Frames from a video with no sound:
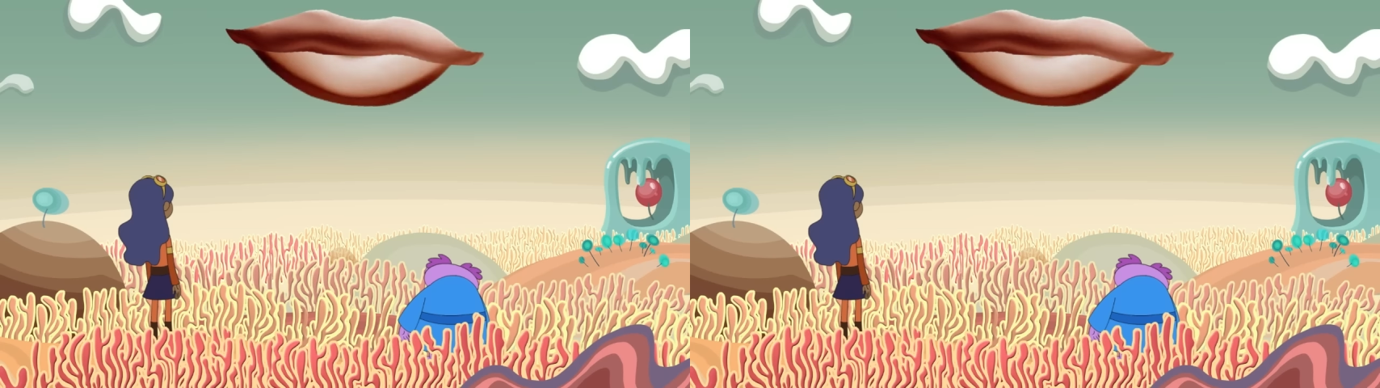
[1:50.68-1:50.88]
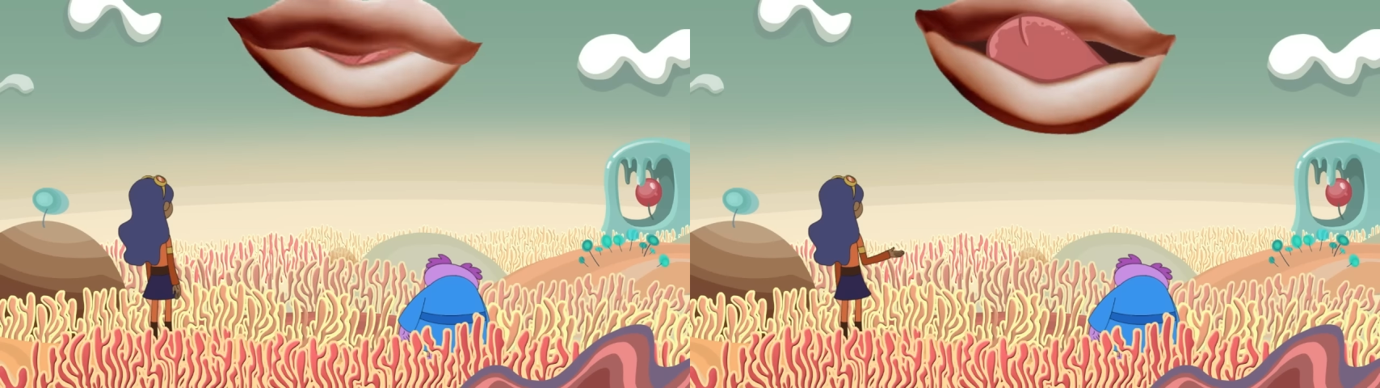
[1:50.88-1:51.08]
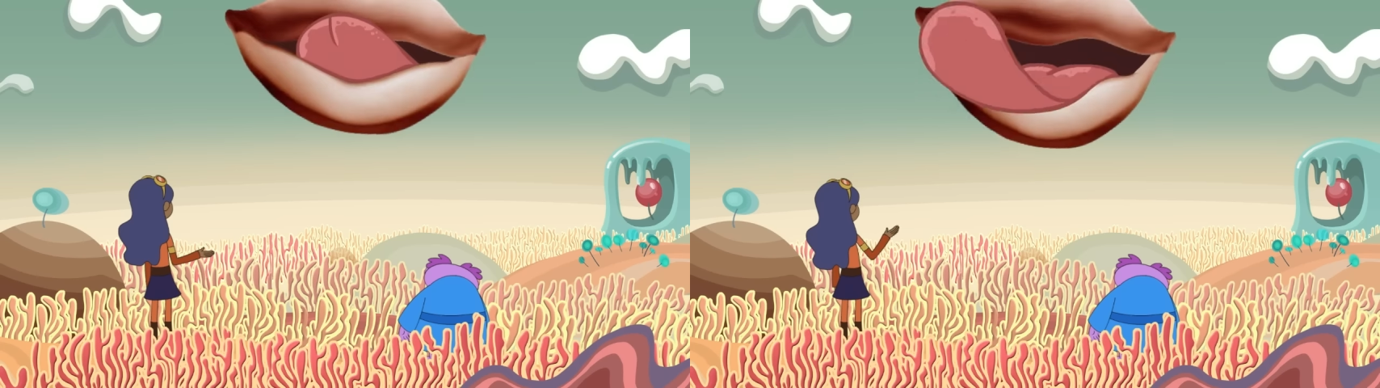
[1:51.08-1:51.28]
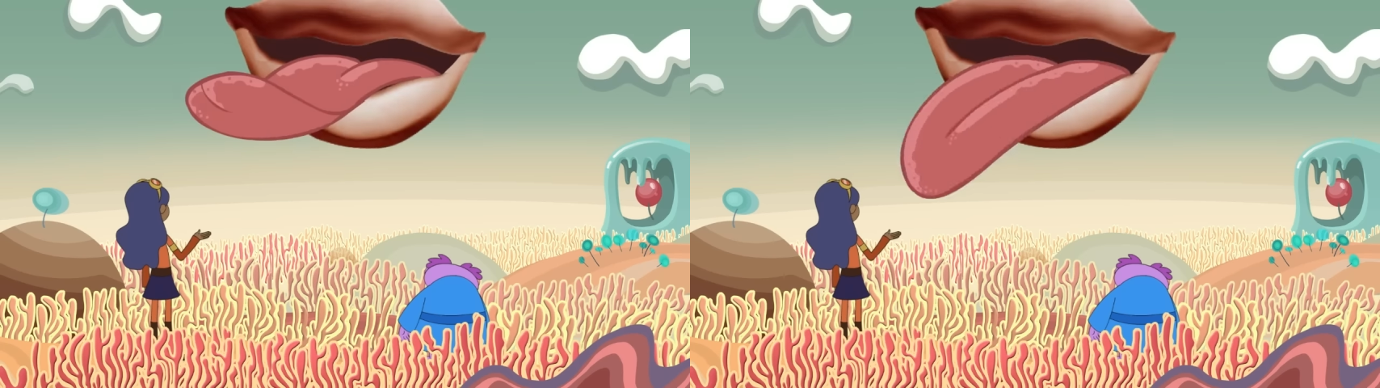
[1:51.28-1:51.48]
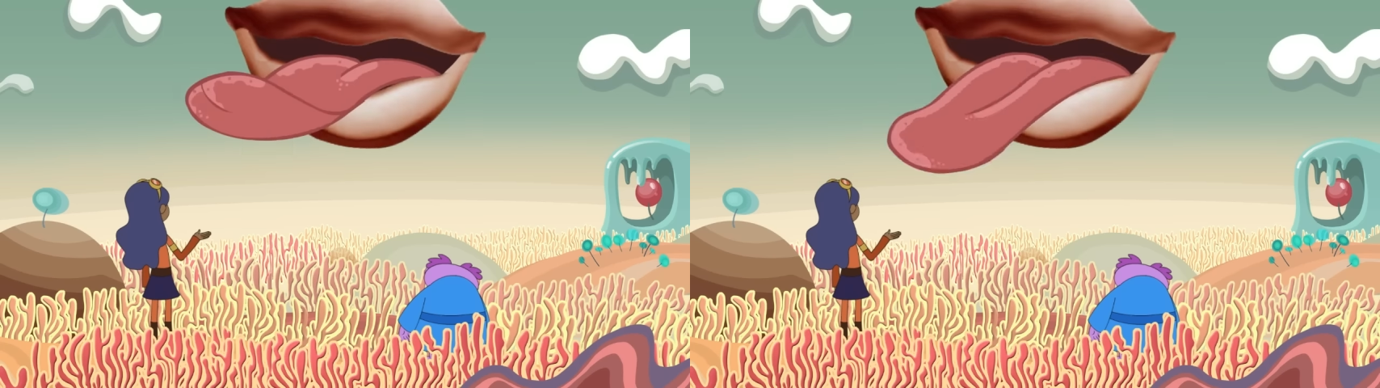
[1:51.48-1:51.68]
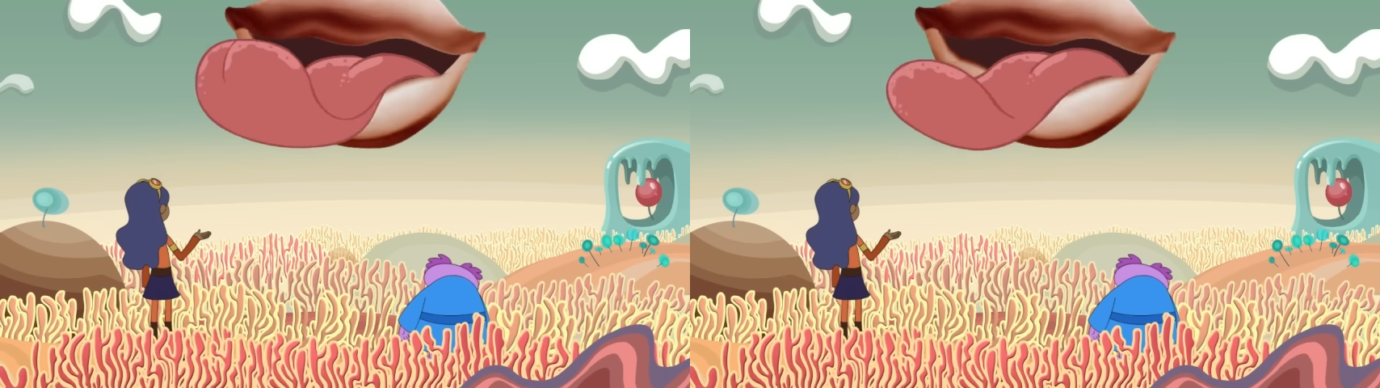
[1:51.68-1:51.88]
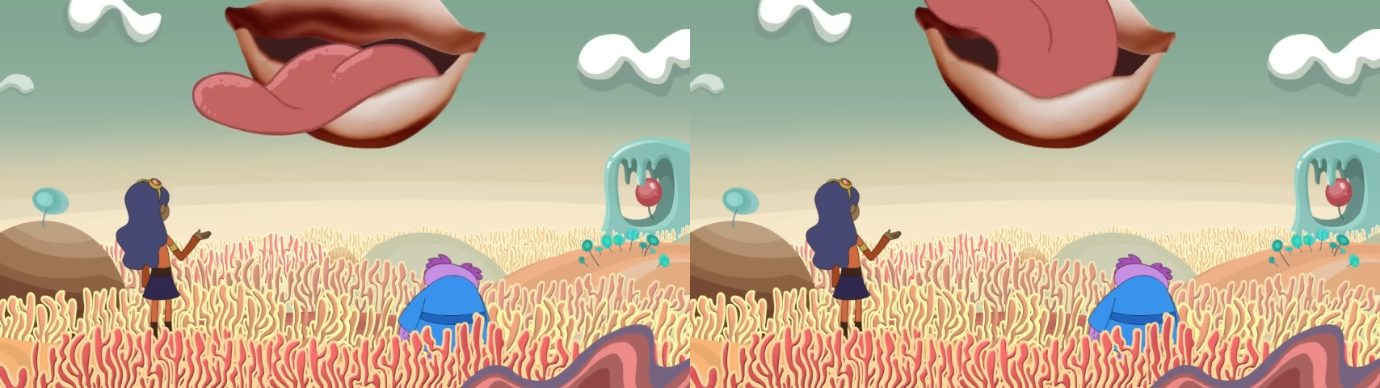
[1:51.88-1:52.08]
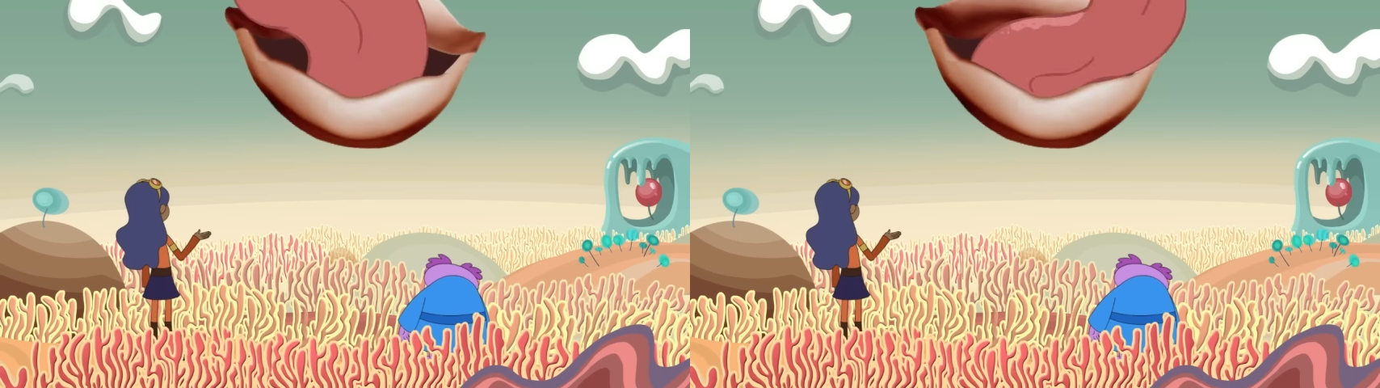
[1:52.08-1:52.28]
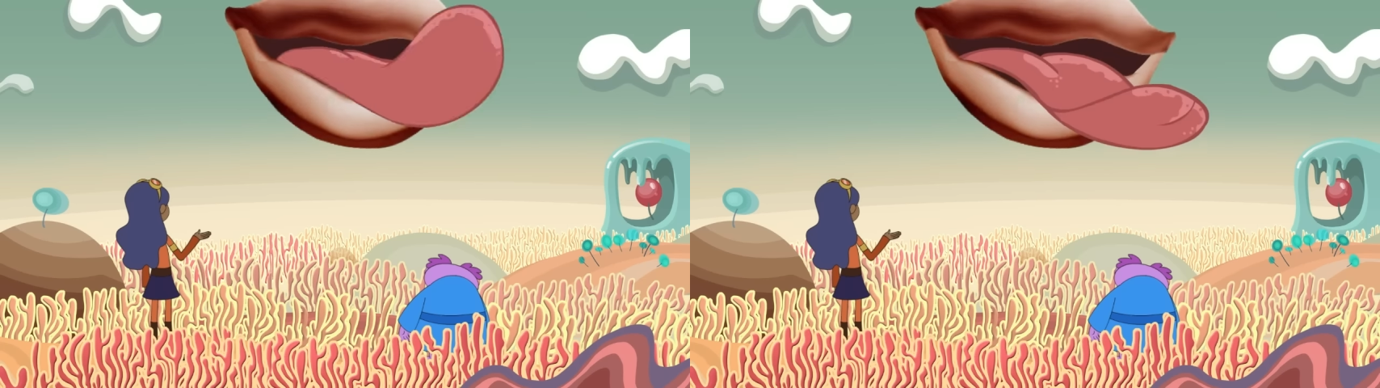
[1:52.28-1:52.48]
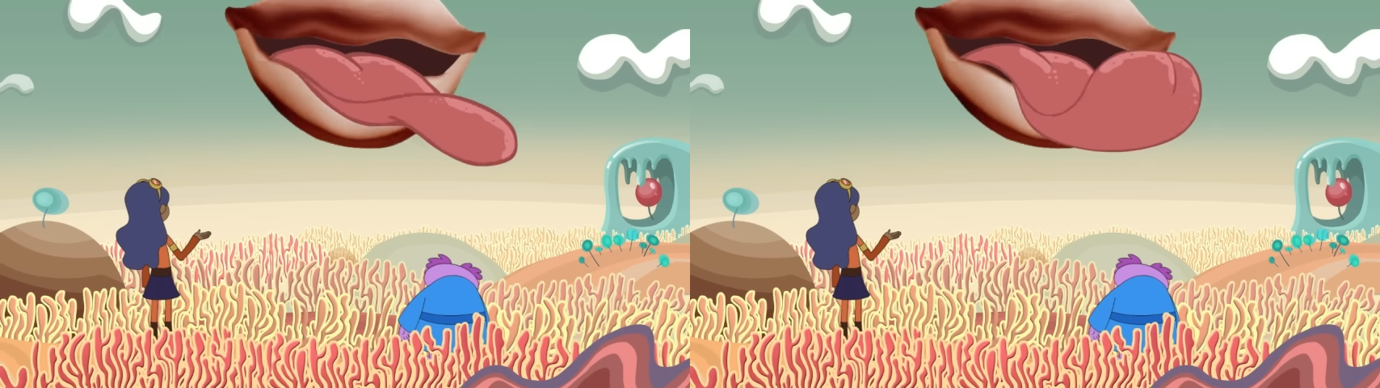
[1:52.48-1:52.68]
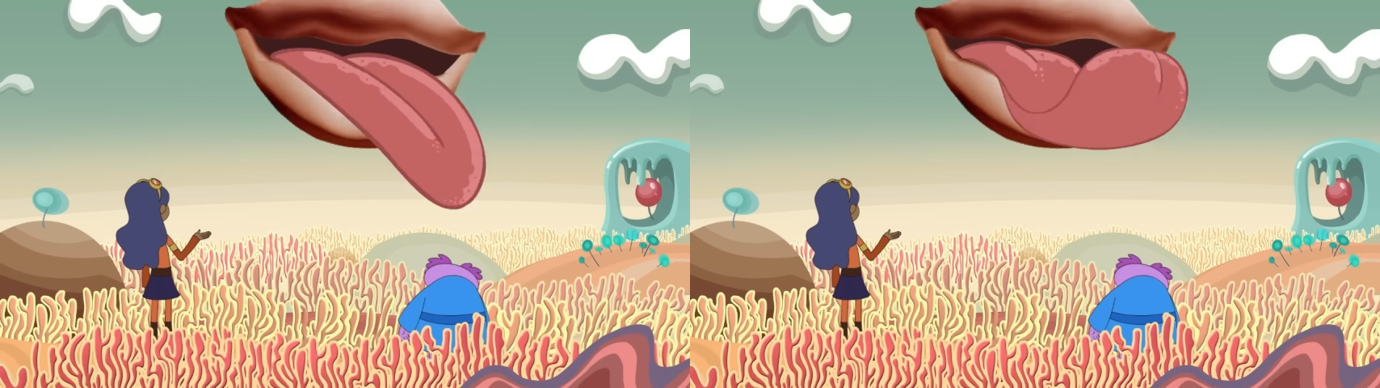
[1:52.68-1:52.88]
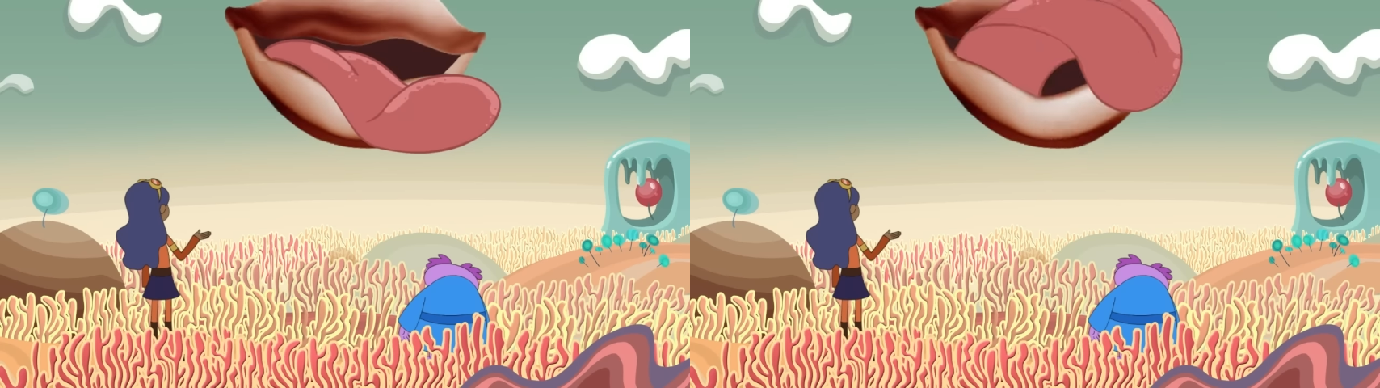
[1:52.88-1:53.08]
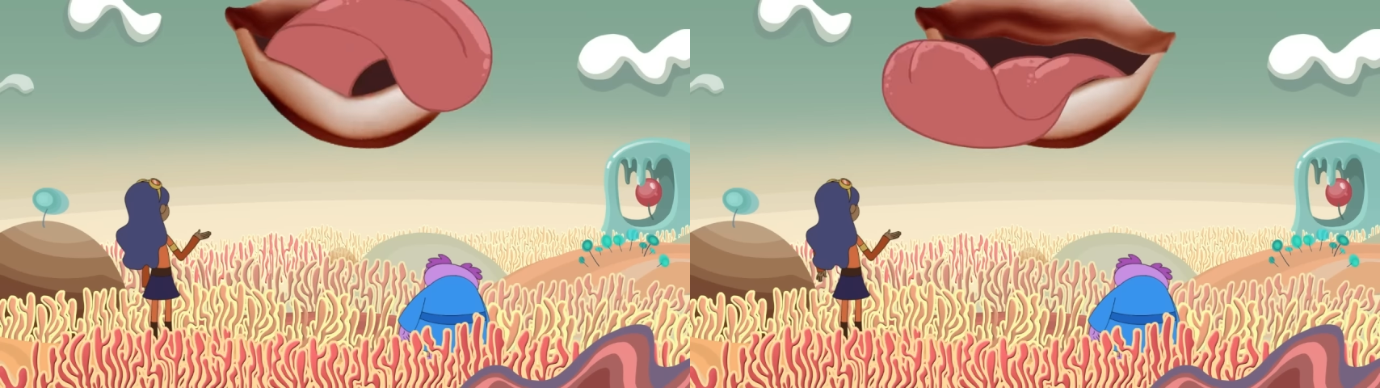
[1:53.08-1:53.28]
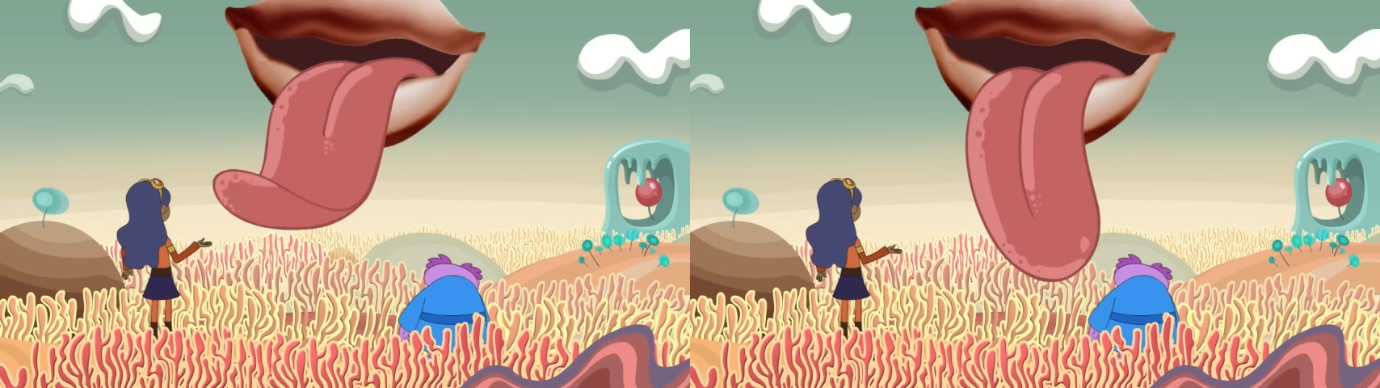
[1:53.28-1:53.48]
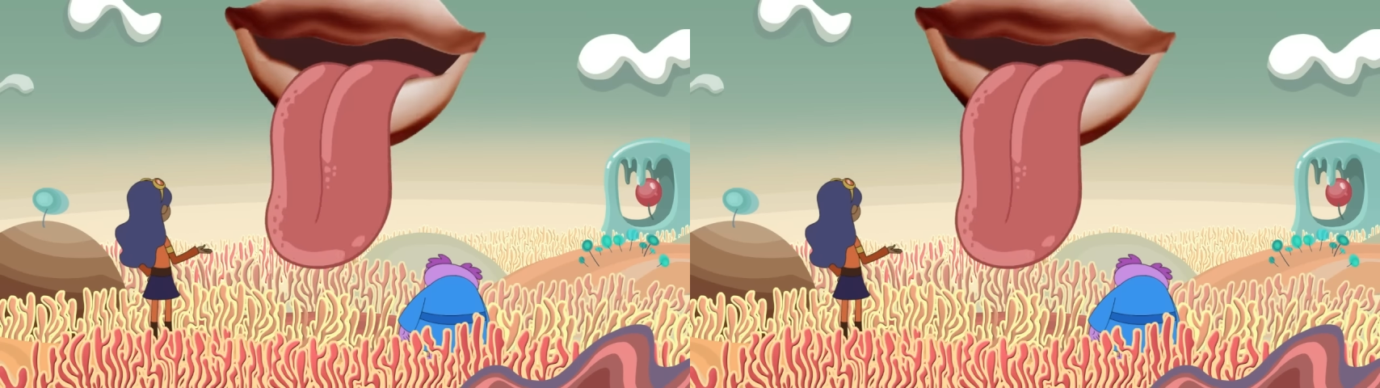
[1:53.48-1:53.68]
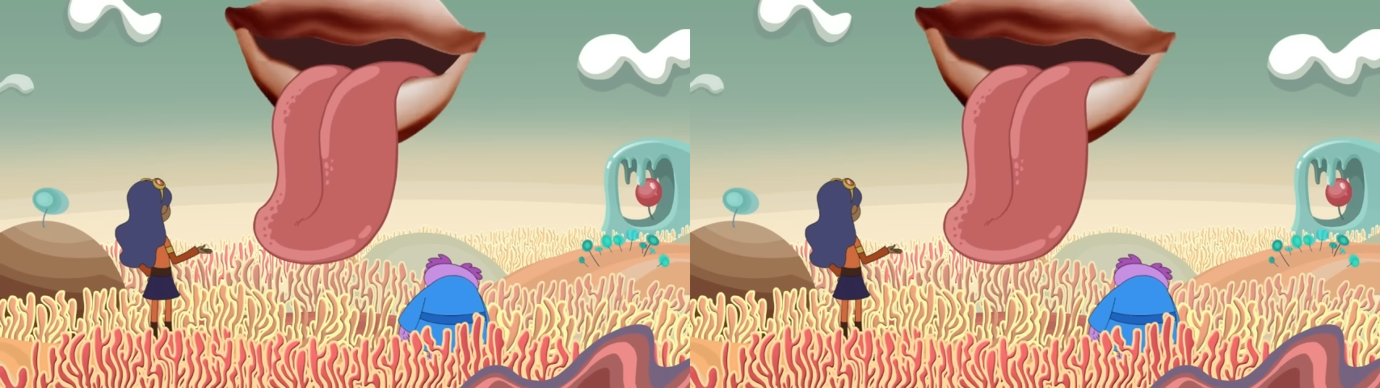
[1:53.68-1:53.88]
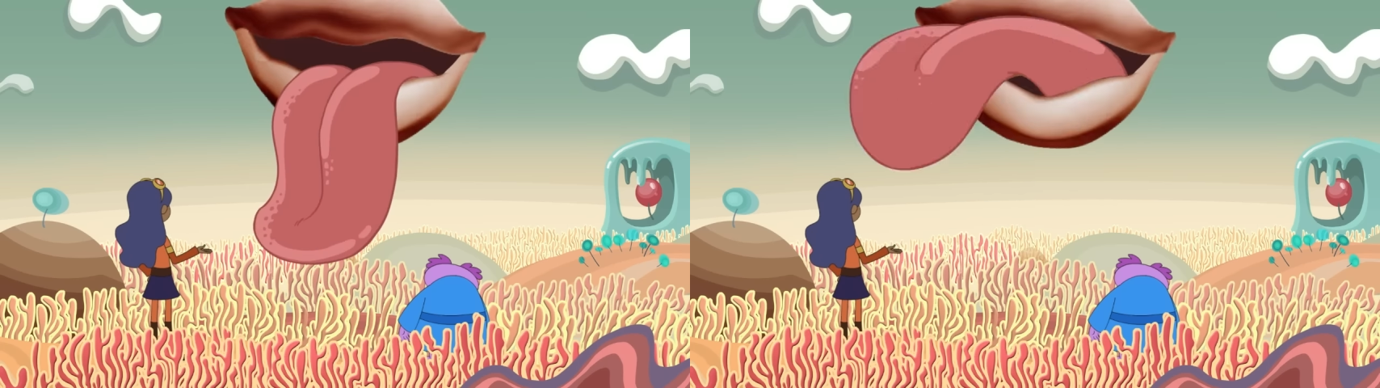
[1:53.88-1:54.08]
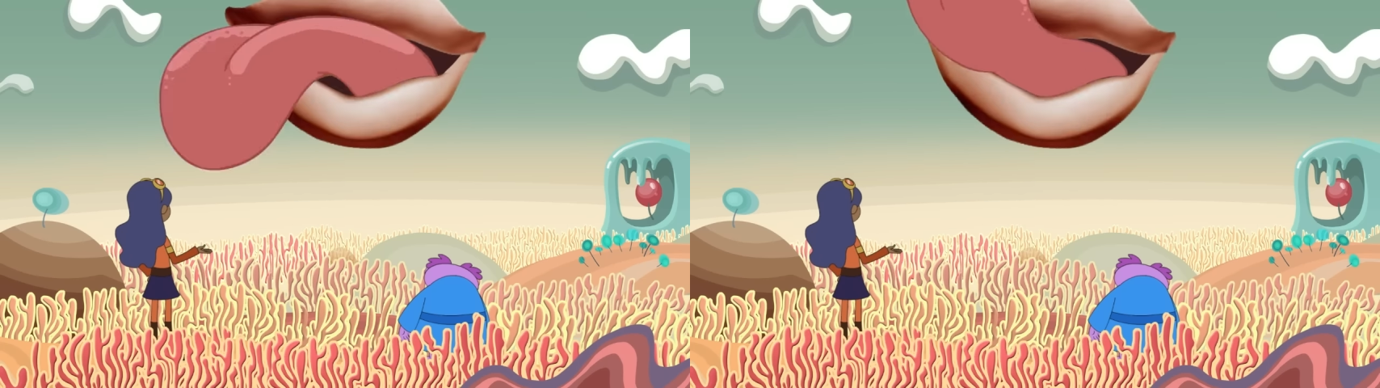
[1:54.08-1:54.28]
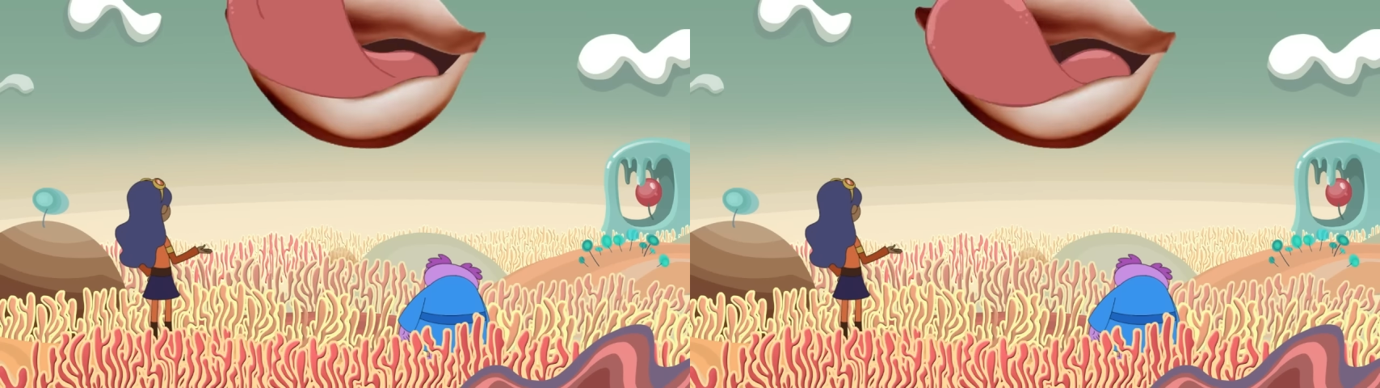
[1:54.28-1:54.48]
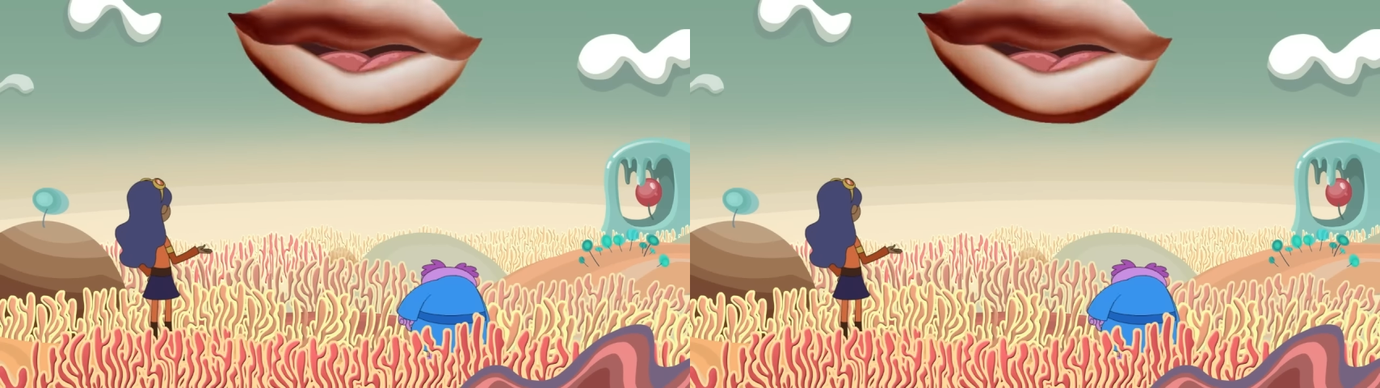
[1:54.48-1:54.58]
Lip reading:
(no speaker visible)